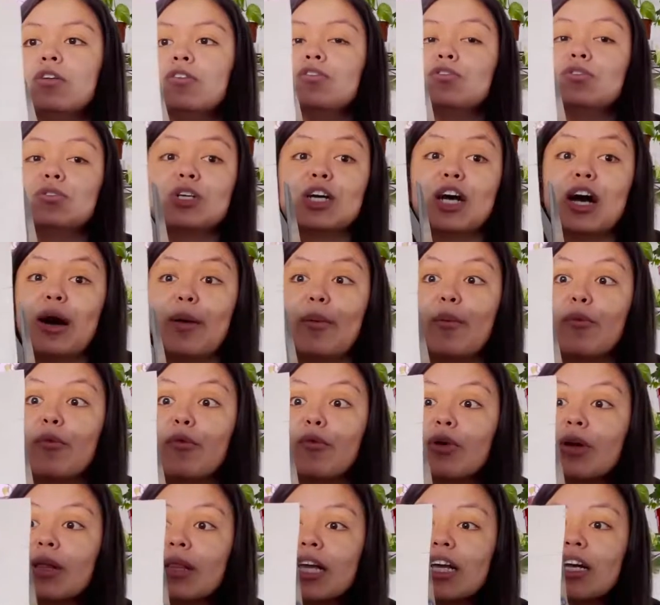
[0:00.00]
to come
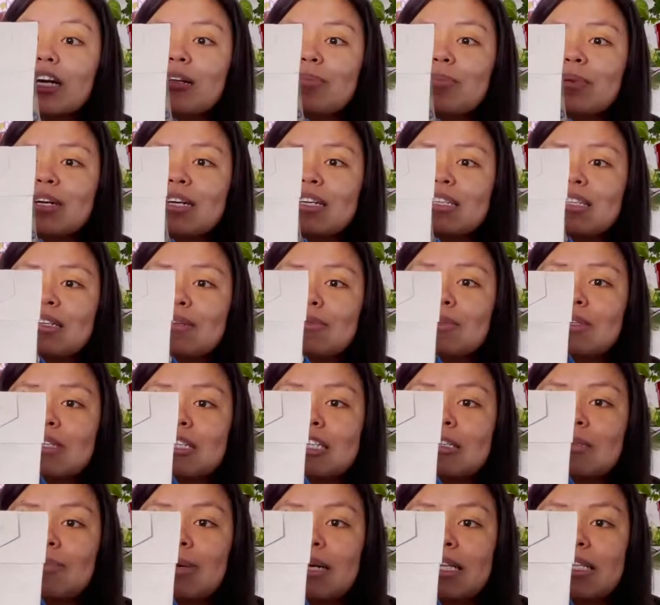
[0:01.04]
really good because it was
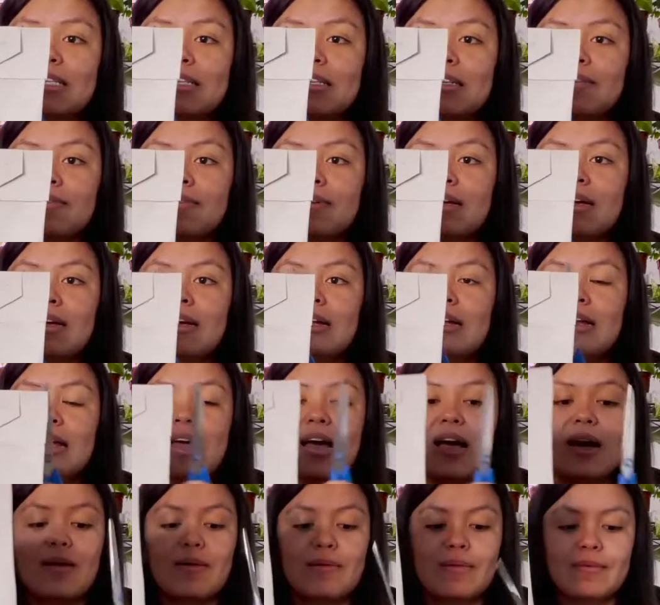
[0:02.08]
expensive.
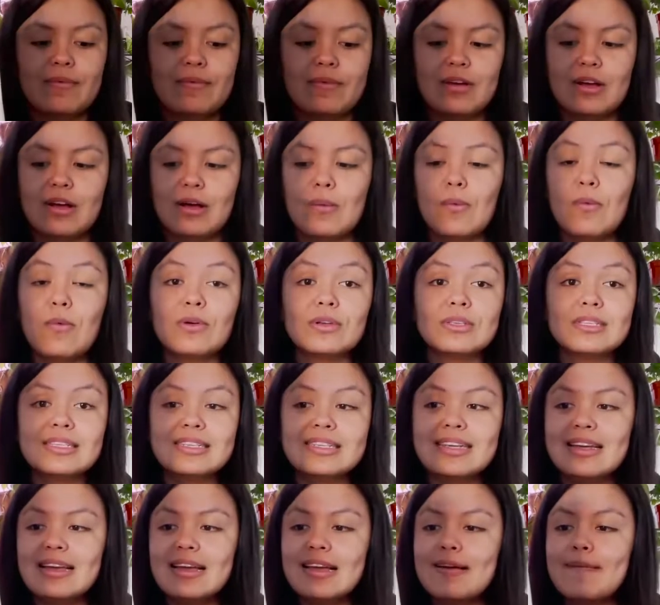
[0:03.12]
Now, we'll
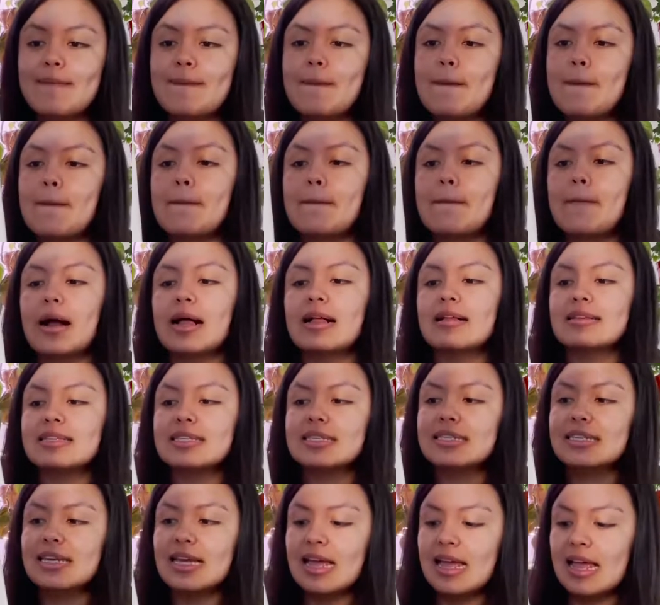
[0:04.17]
see. We'll
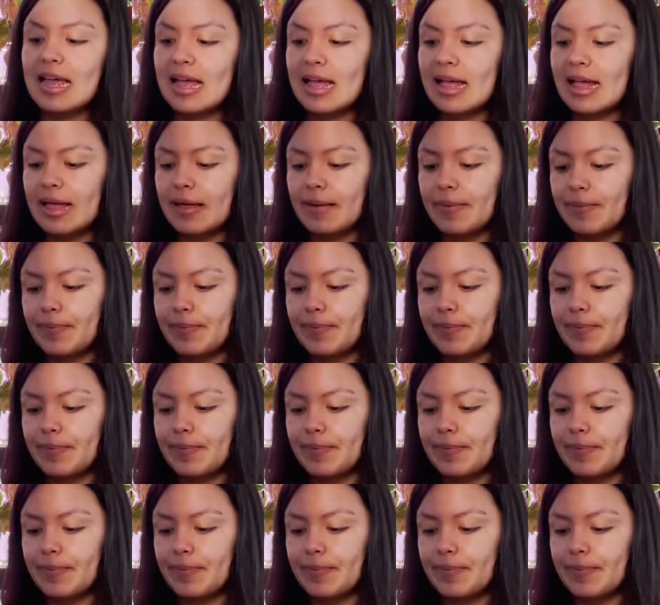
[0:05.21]
see.